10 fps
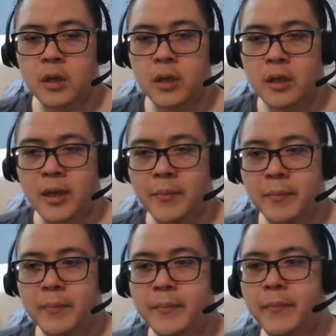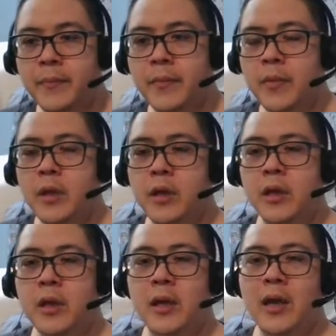Yep.
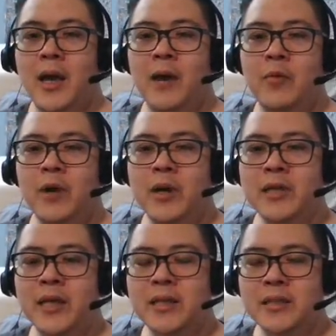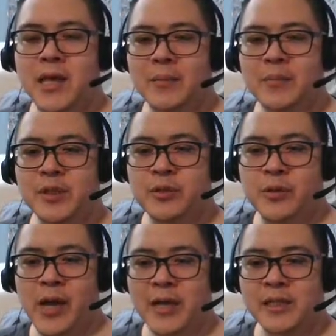And we're going to take the time to
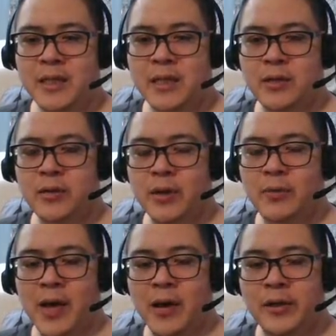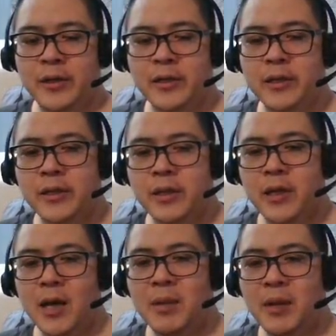actually look around
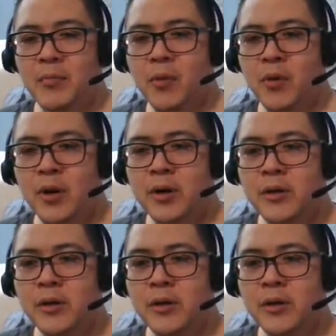a bit more